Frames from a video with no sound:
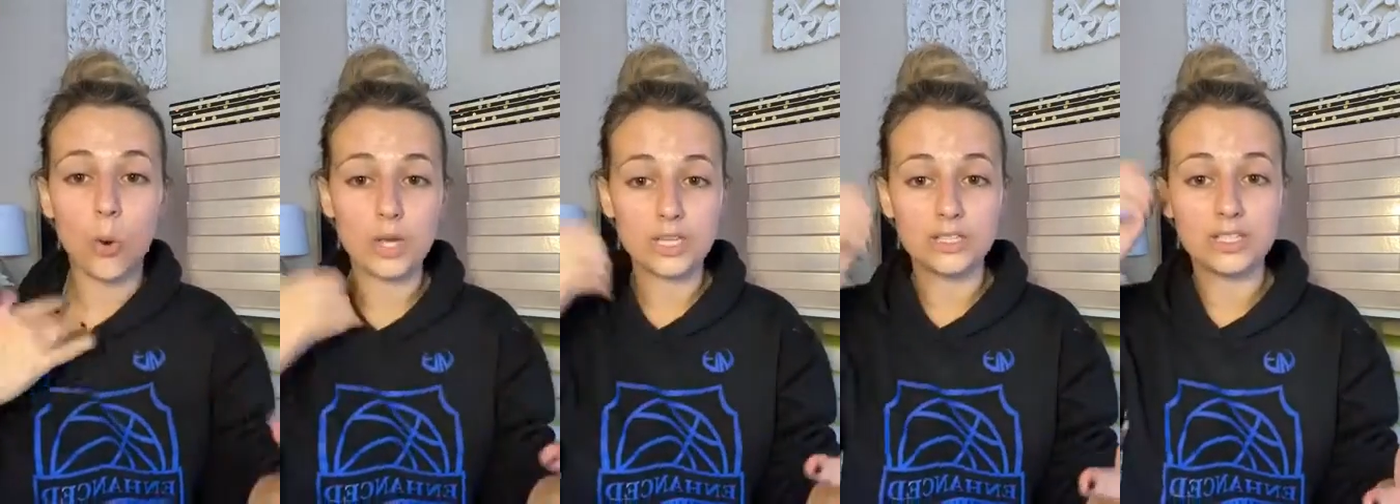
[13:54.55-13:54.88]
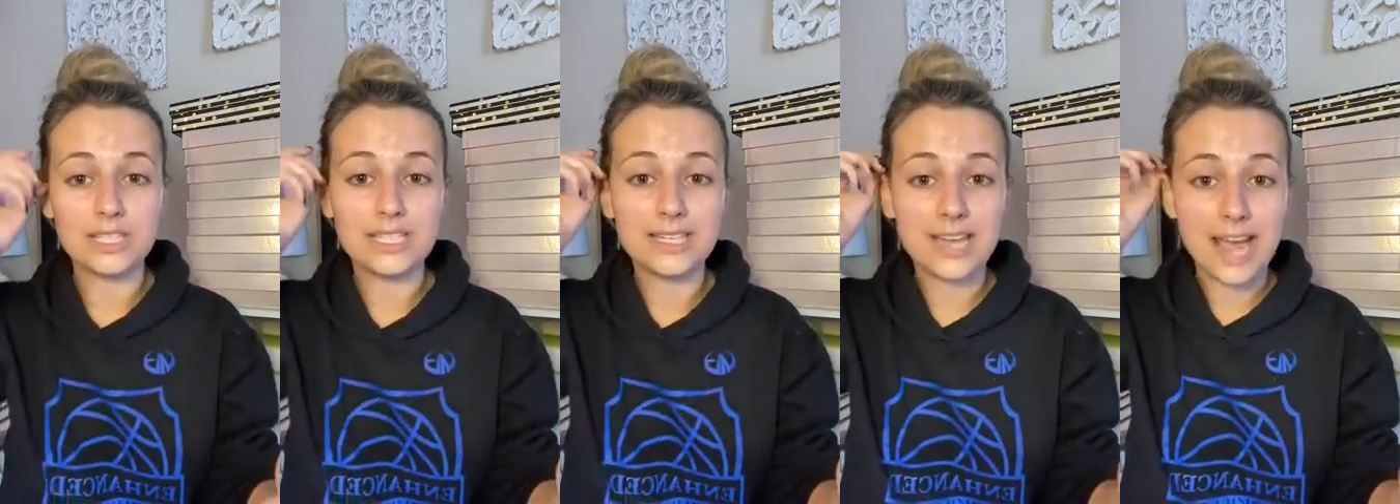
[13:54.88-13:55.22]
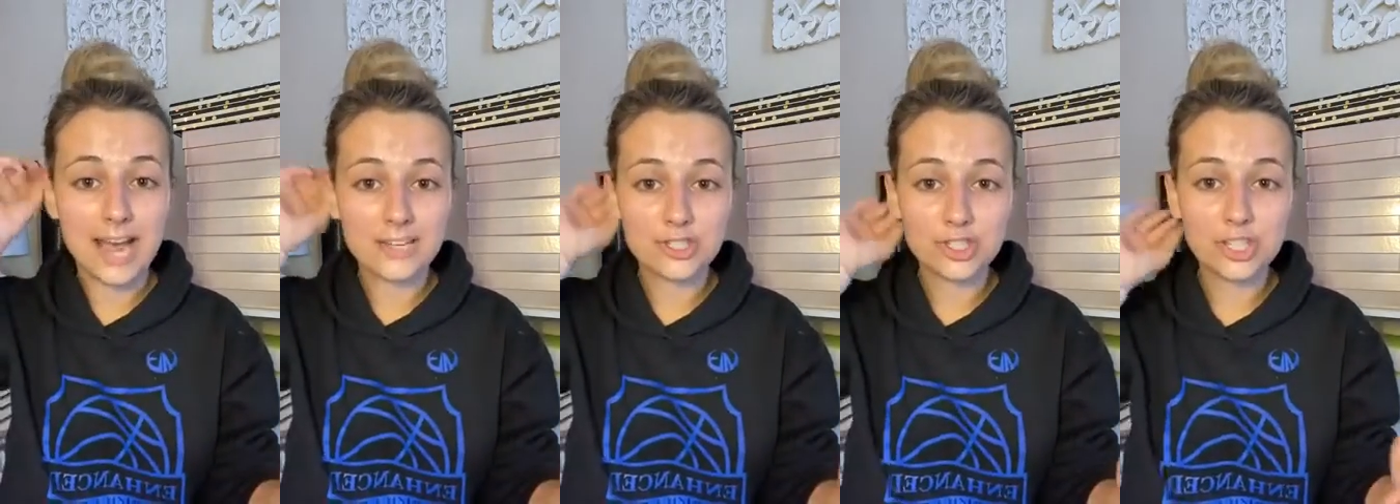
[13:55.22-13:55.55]
oily
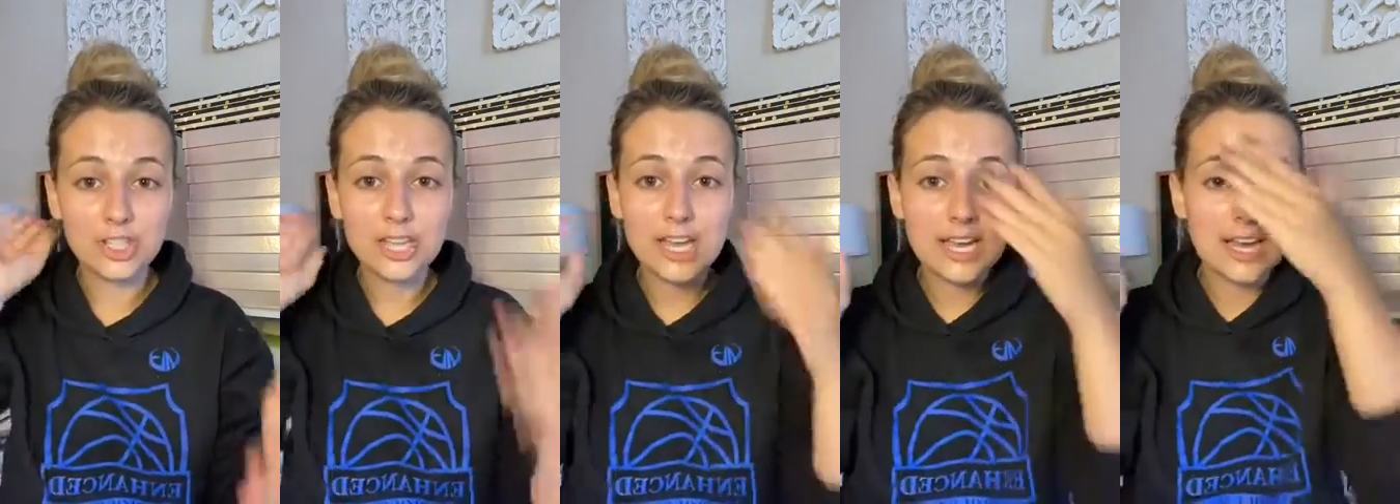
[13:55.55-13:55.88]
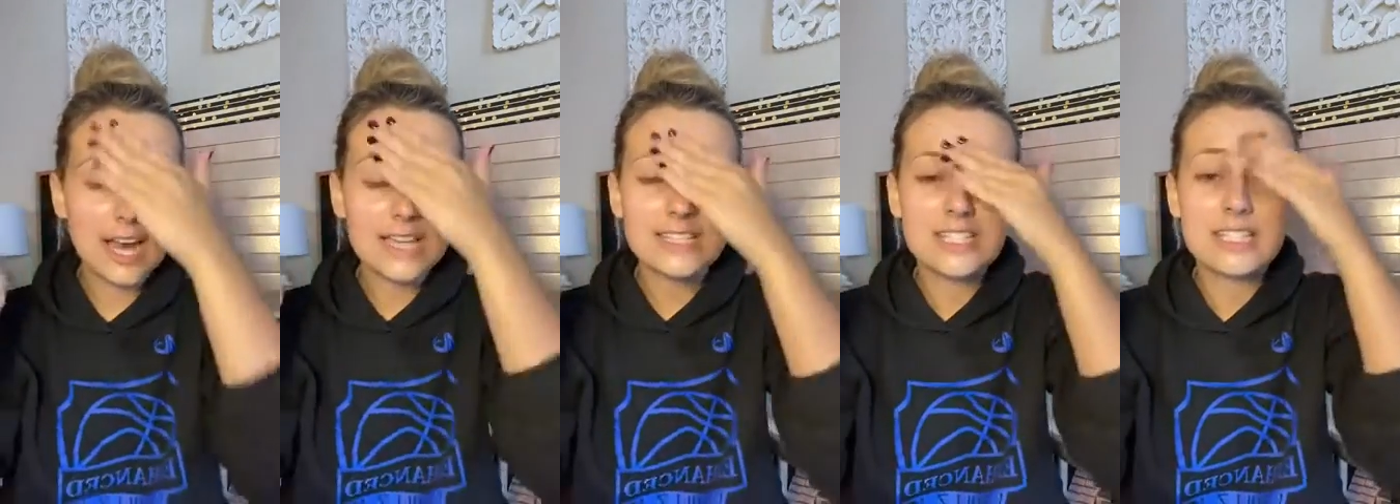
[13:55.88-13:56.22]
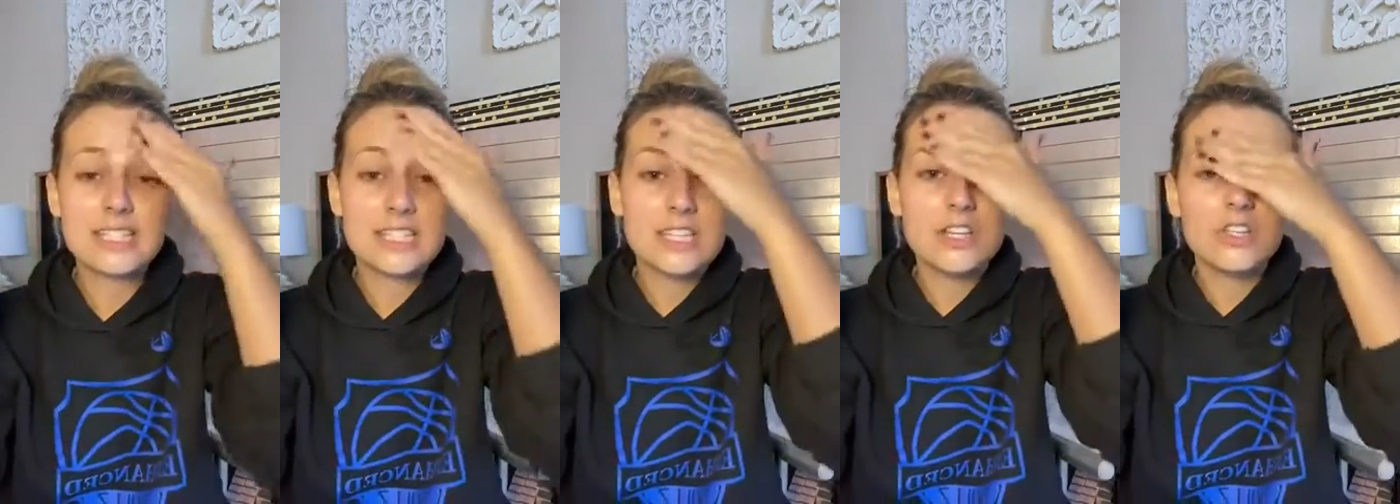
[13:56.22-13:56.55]
naturally, and I
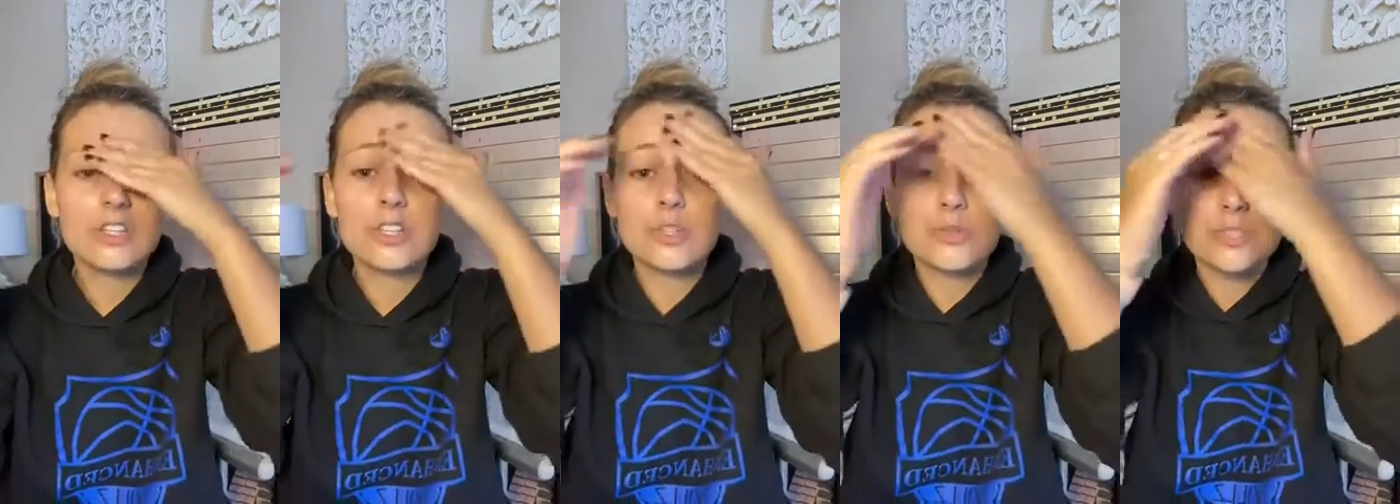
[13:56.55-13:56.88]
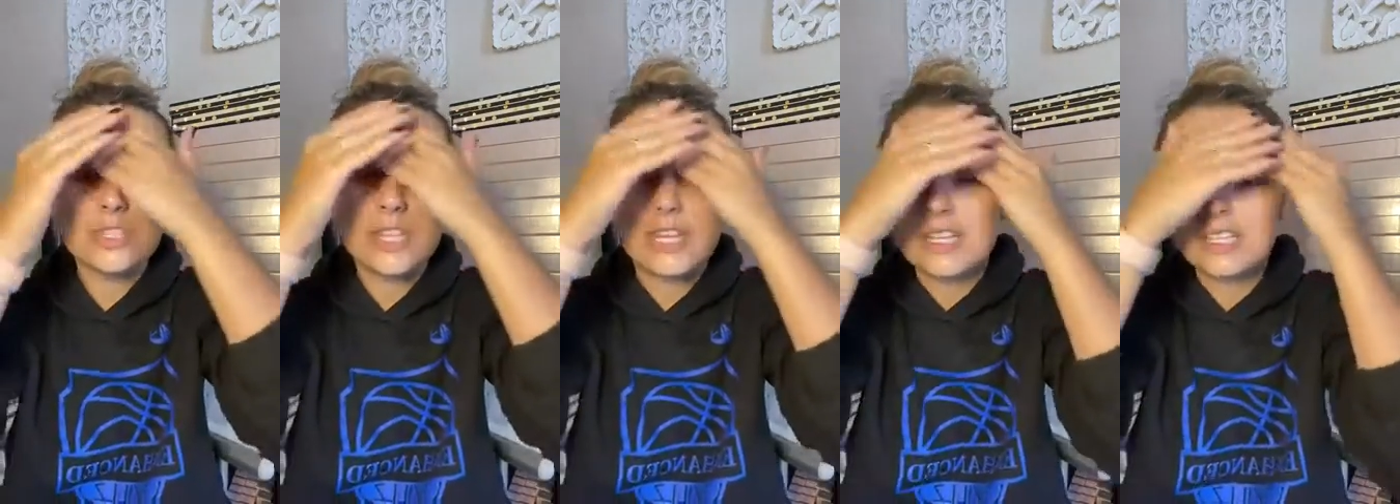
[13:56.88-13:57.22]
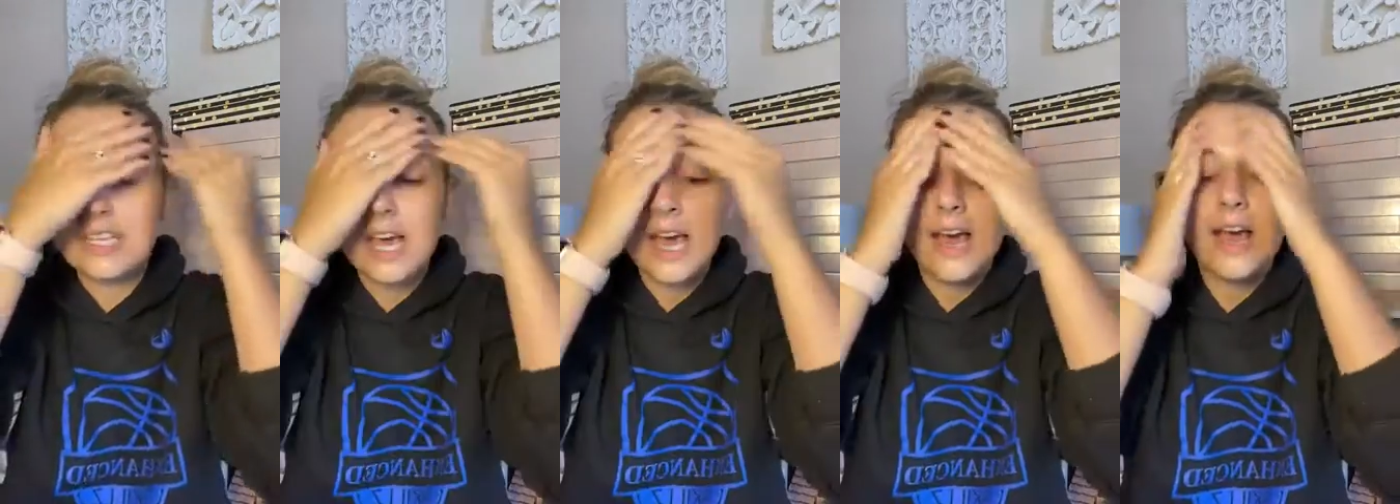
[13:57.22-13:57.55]
still use
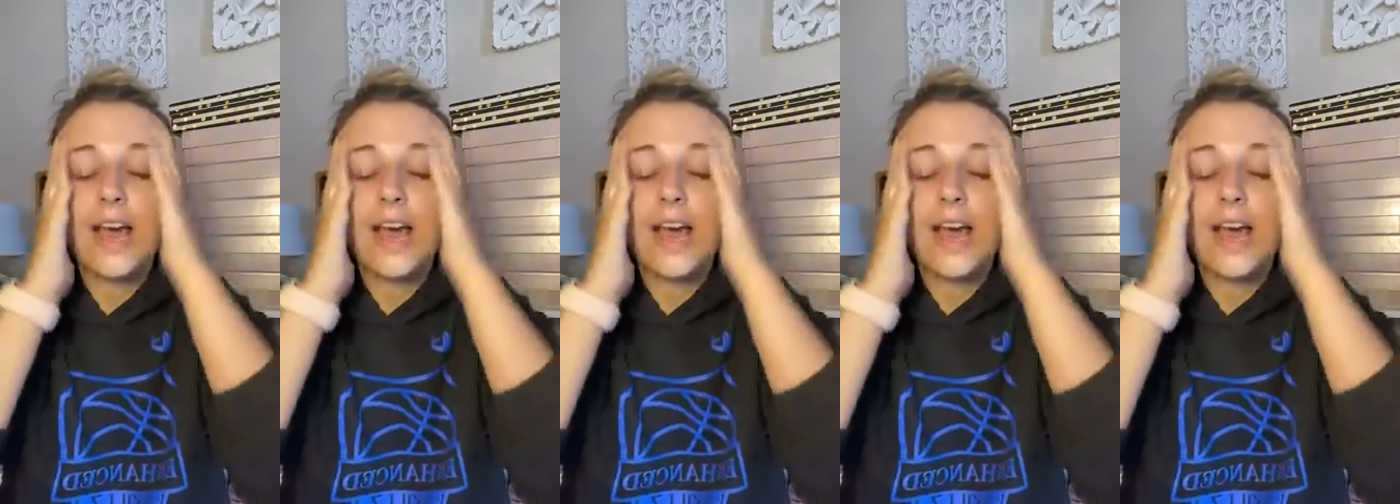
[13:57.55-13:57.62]
this